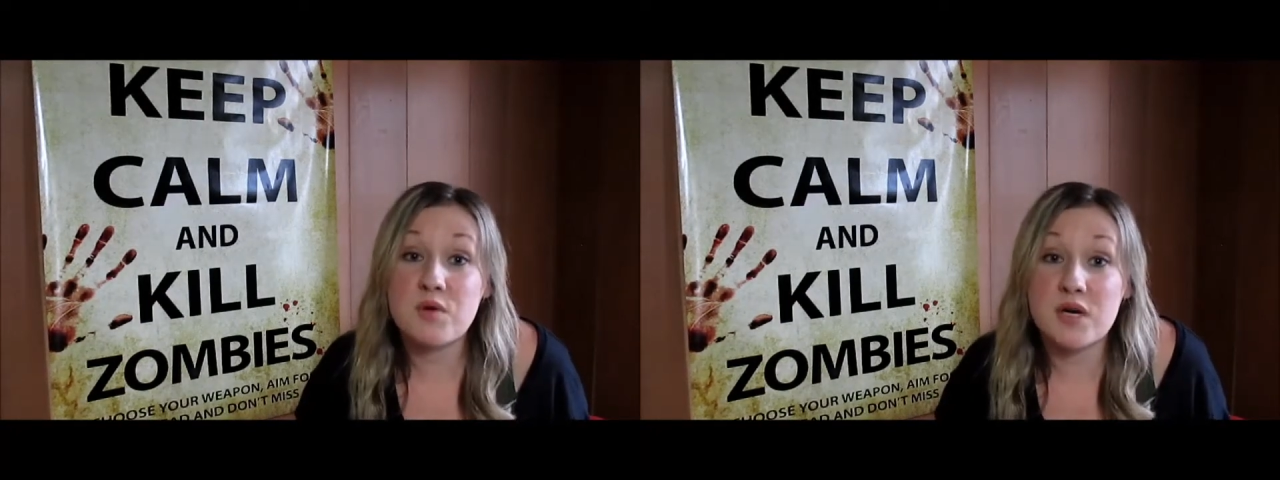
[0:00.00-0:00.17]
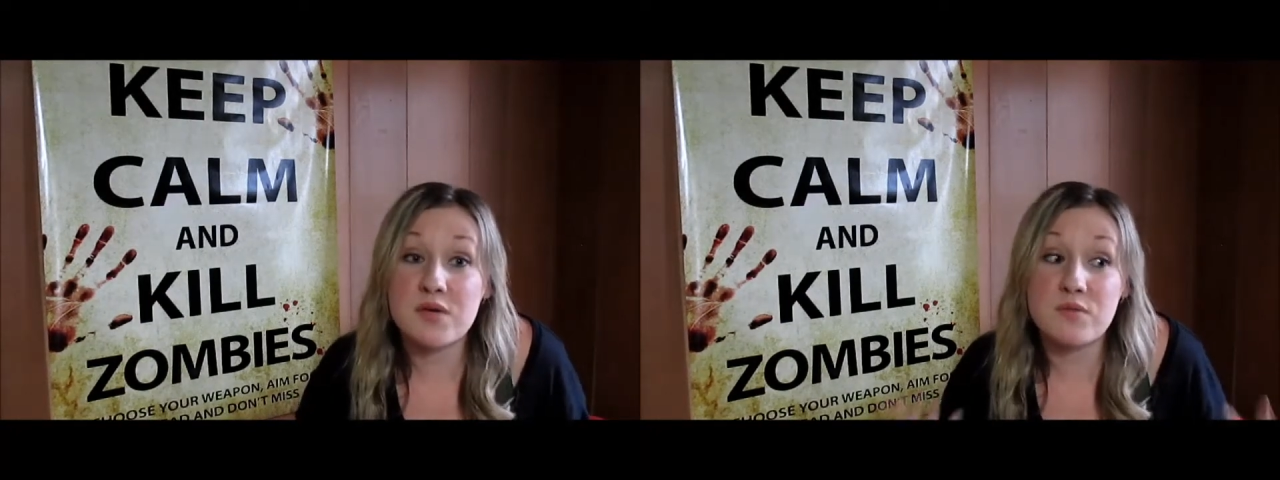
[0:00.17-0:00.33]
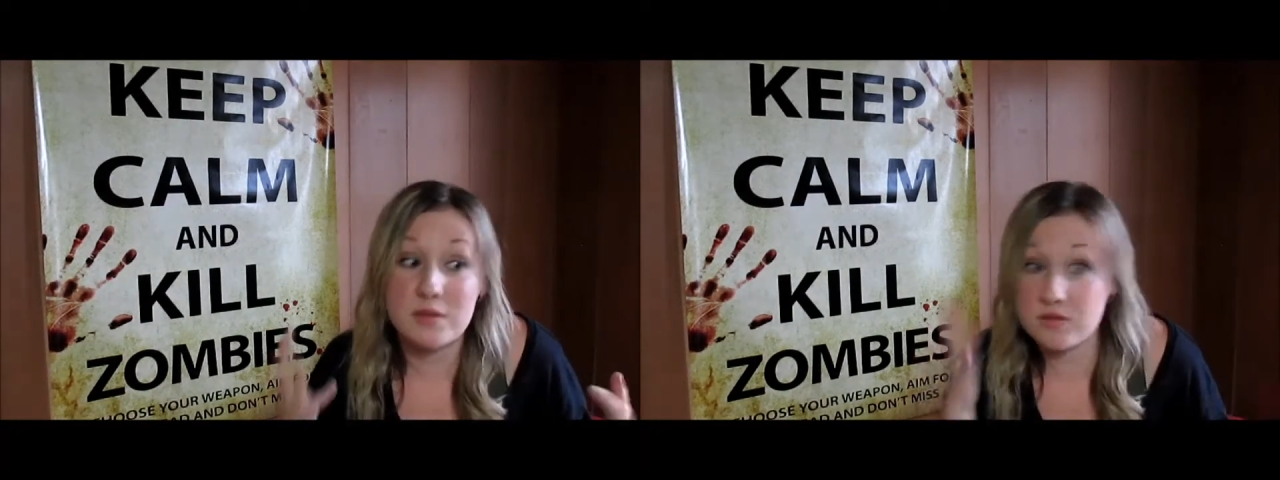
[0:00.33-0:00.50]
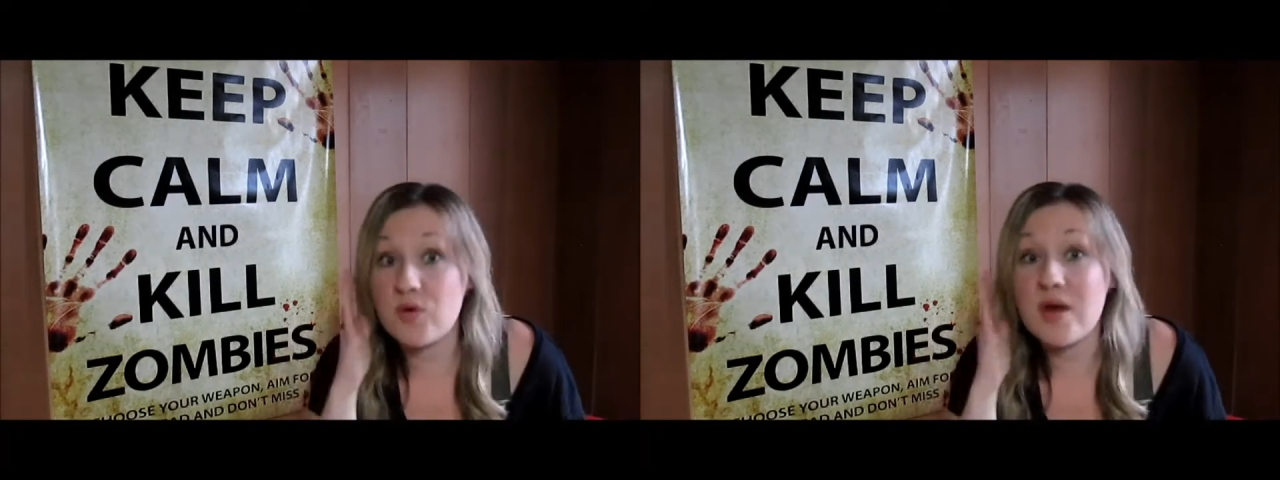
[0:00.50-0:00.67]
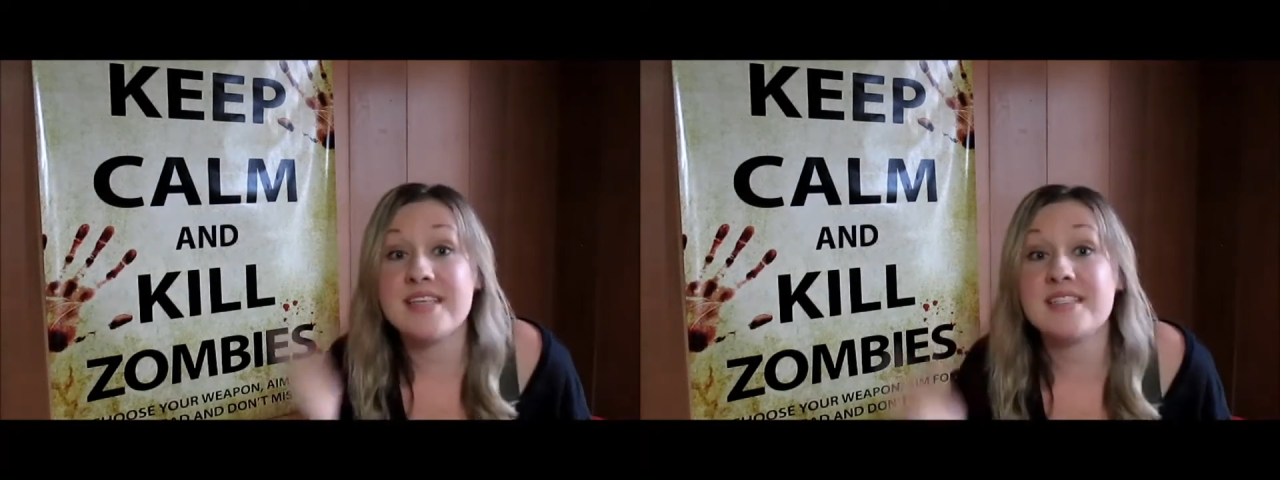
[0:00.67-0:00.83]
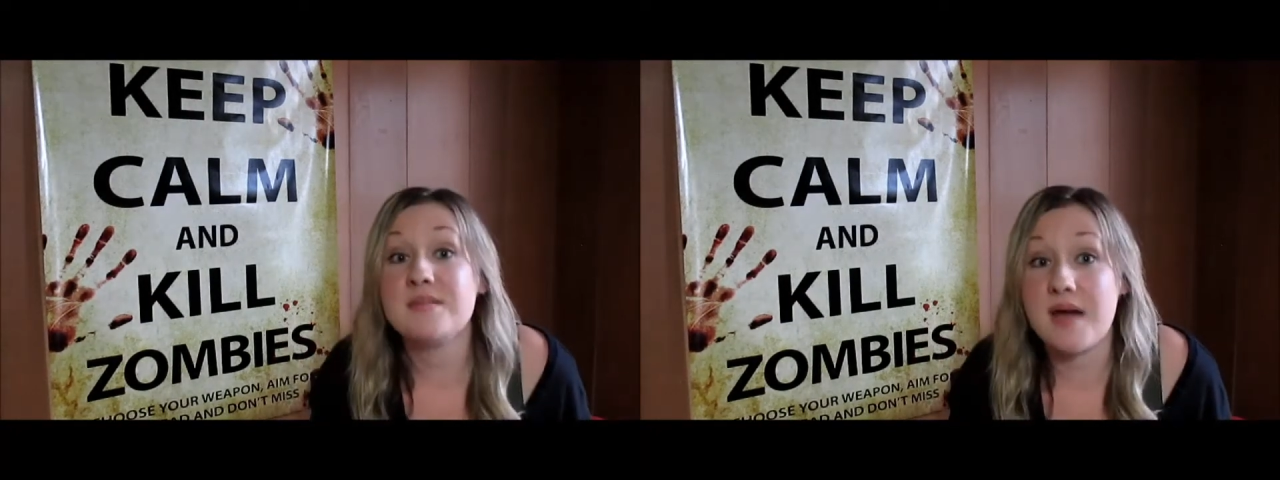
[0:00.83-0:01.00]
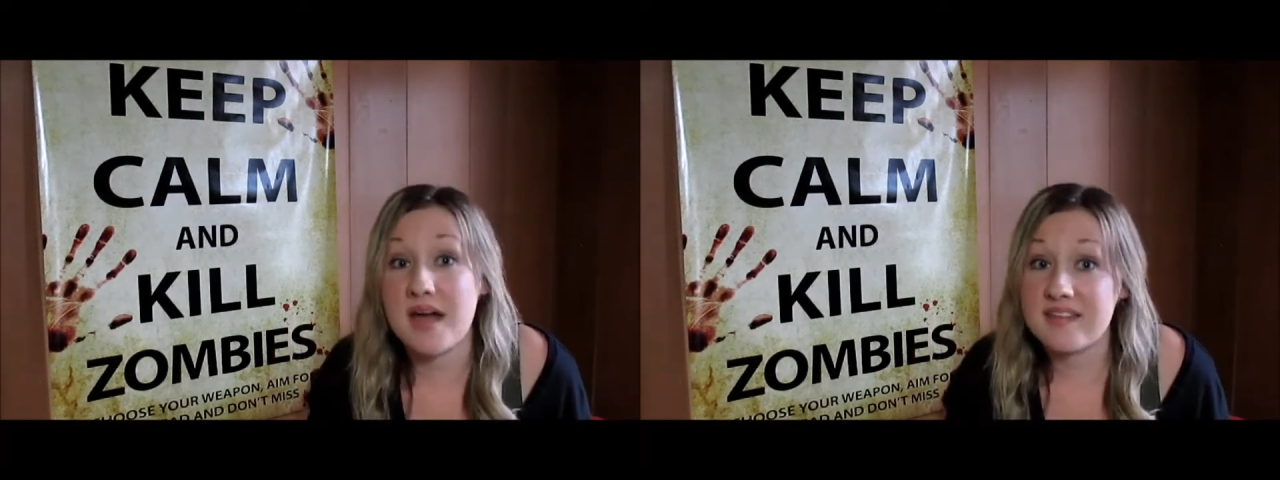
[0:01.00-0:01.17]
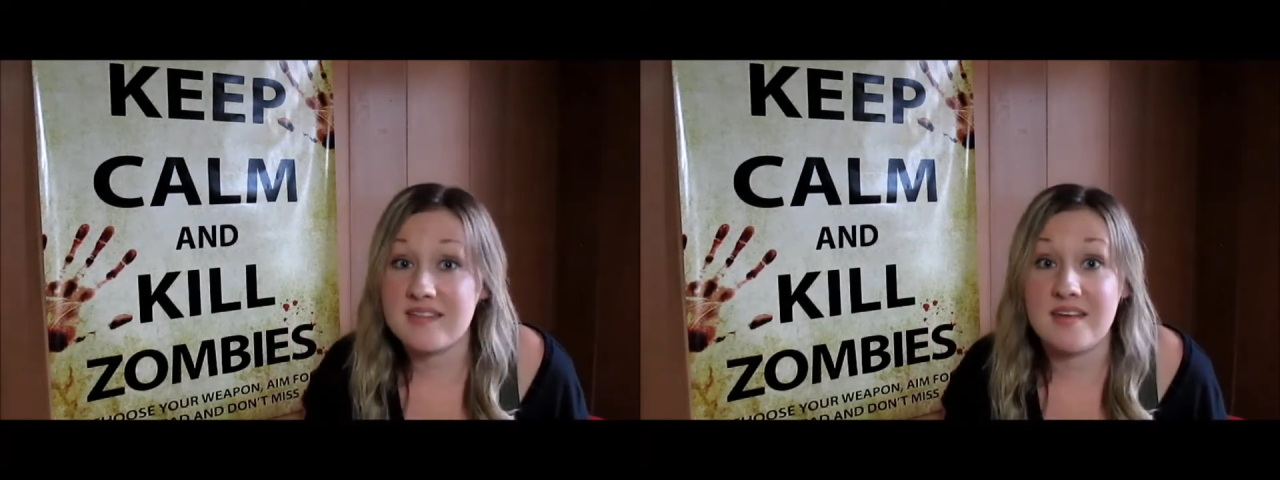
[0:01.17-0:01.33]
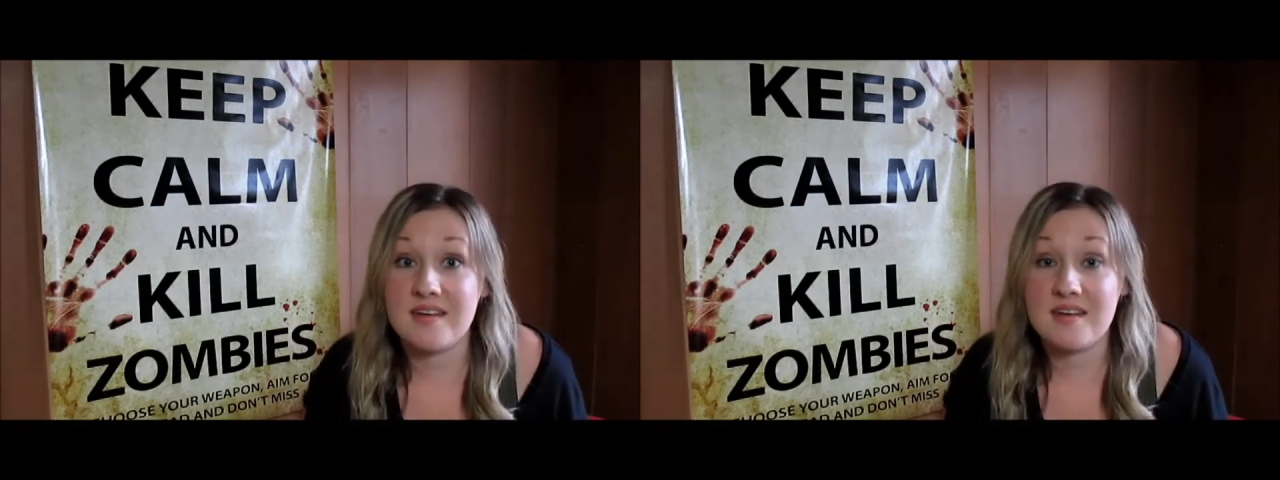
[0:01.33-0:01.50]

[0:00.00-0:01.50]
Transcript: Morgan was crazy back then,